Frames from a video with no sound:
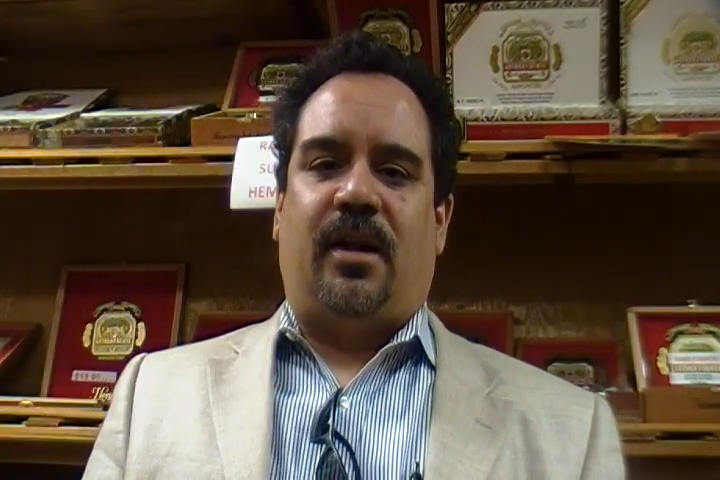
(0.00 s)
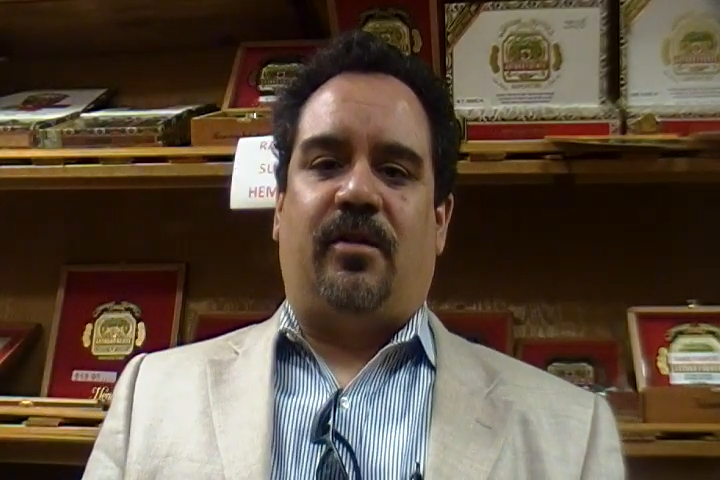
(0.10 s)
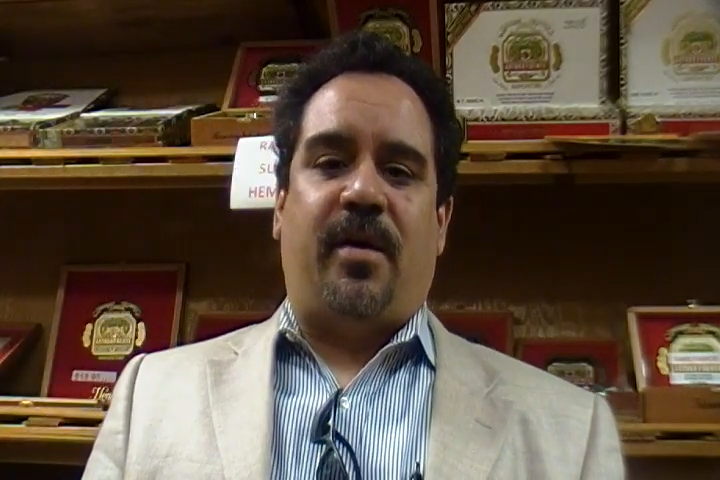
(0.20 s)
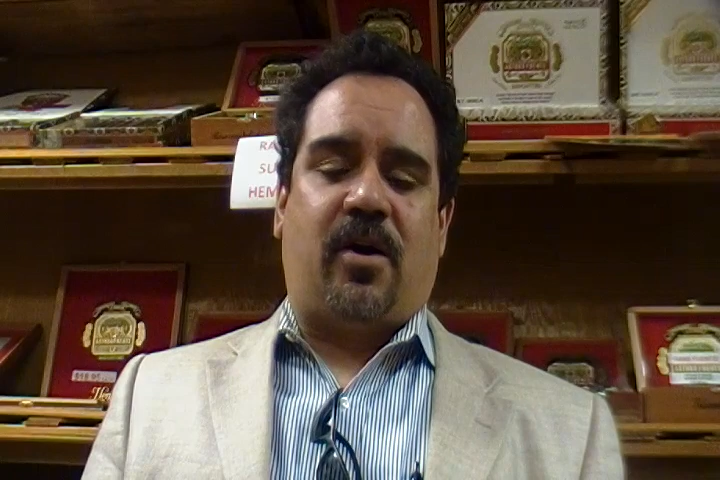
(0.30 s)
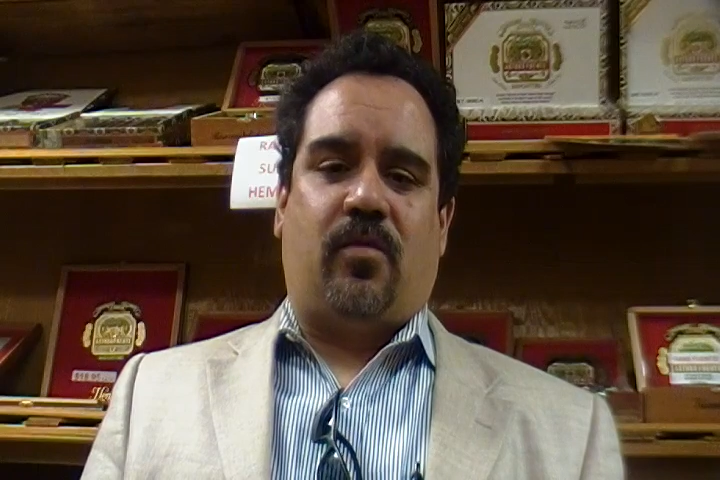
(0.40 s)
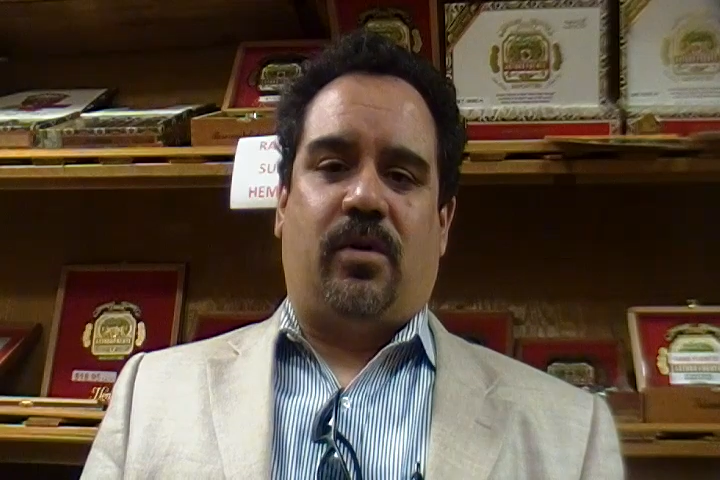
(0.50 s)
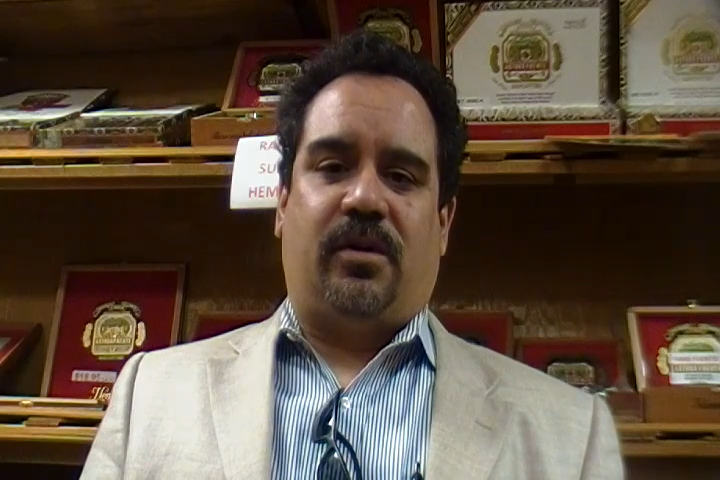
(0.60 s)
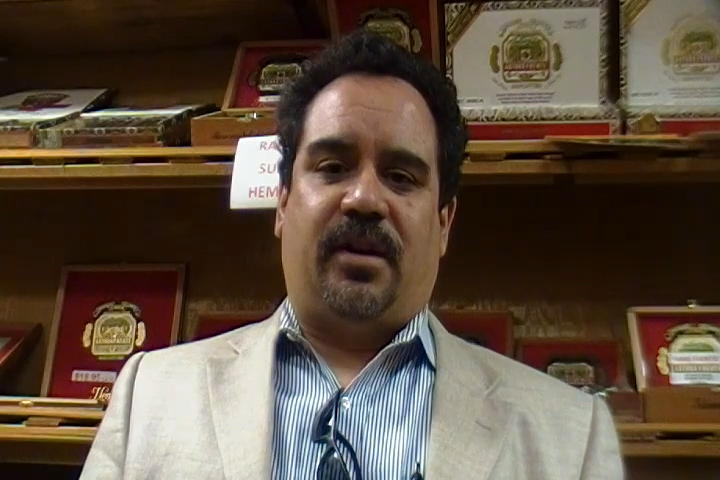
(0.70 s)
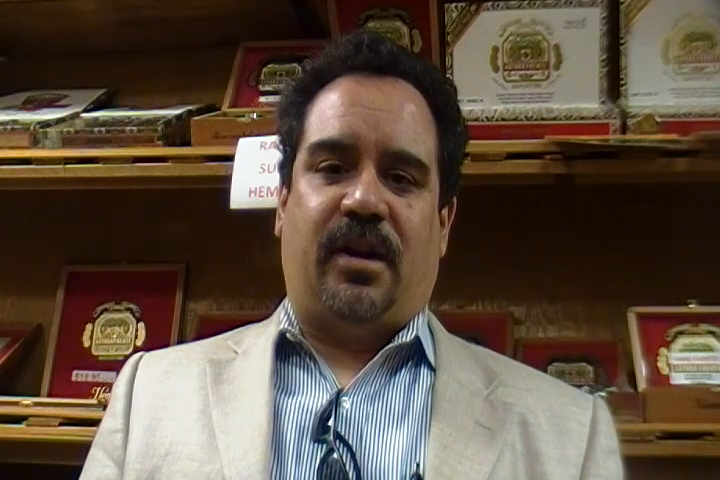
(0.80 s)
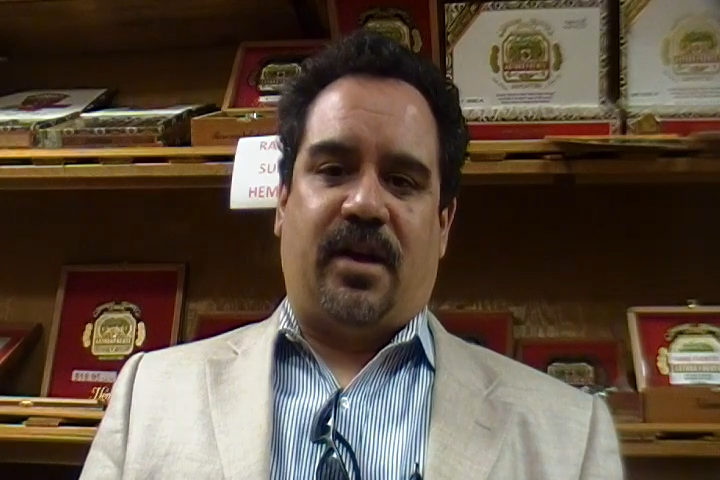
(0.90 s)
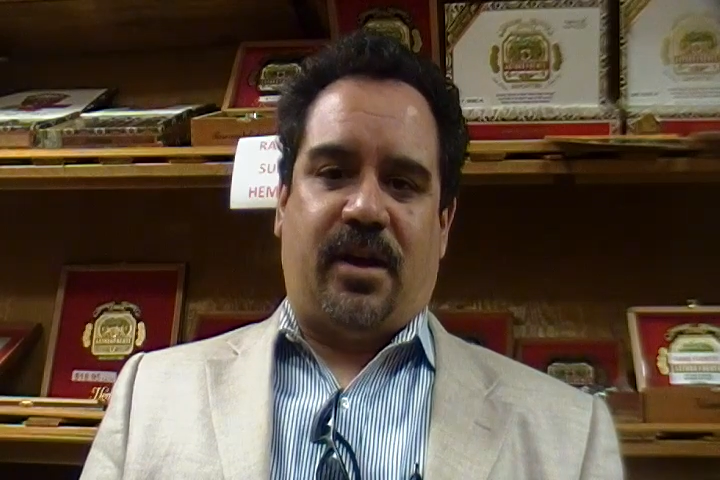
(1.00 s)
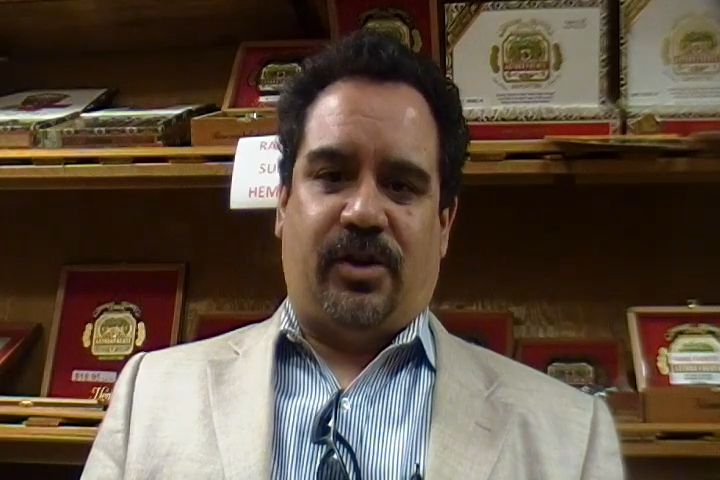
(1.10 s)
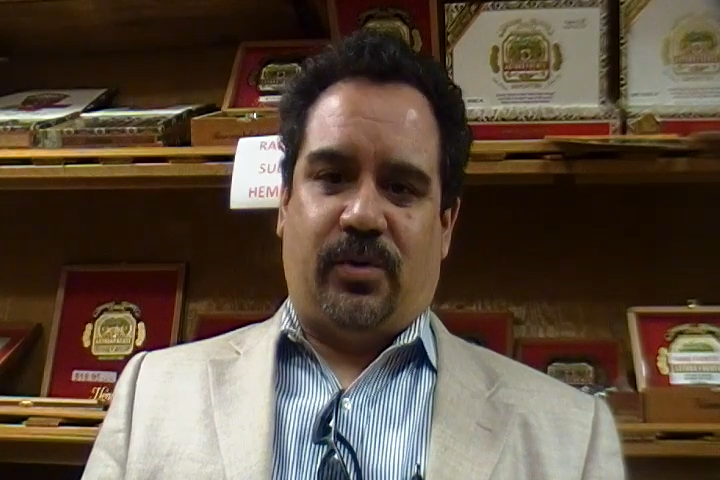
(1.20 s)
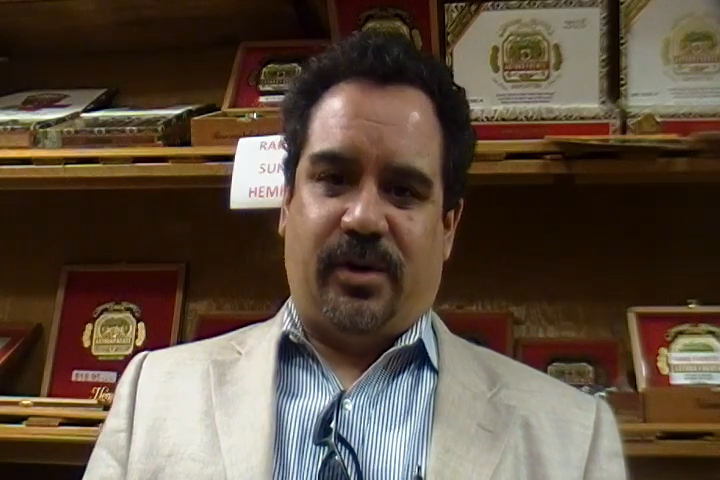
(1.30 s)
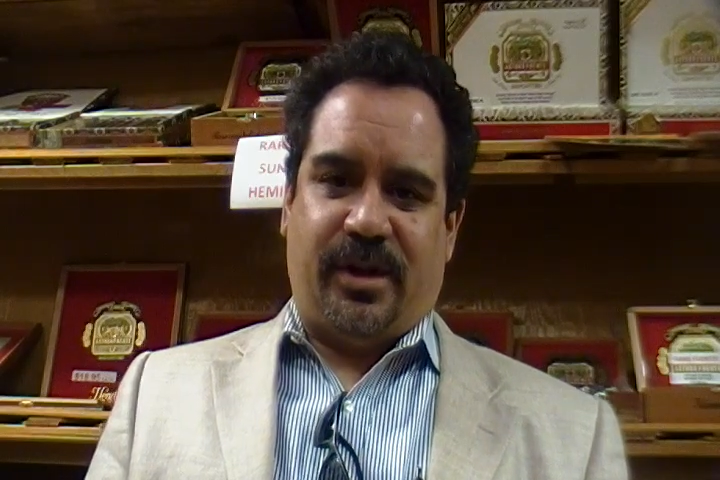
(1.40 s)
at Tobacco World in
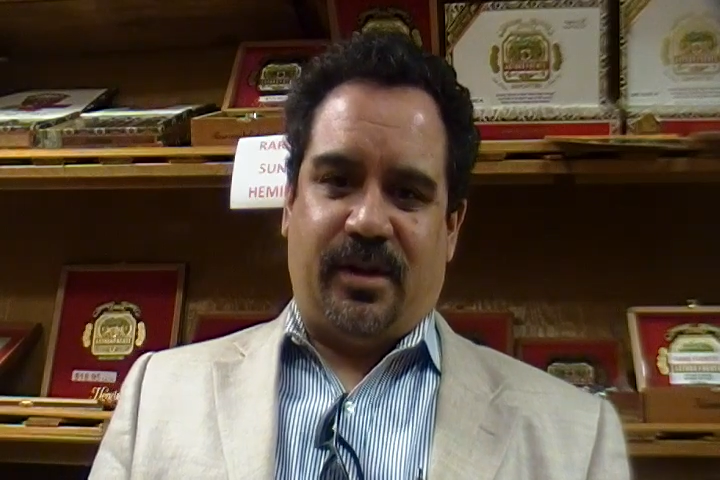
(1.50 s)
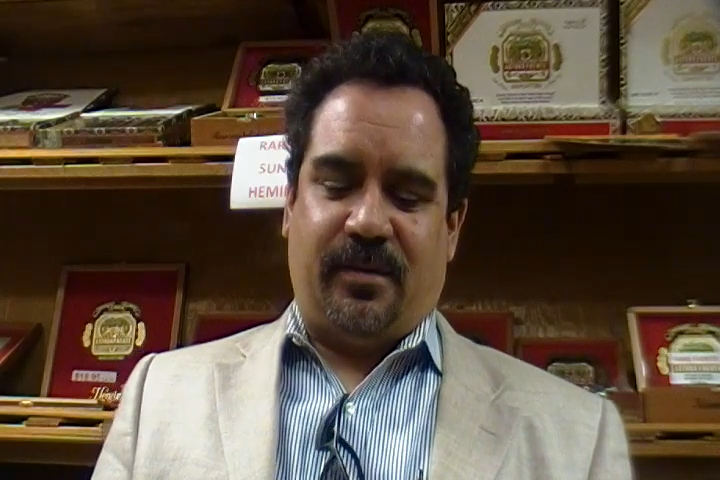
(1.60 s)
Atlanta, Georgia.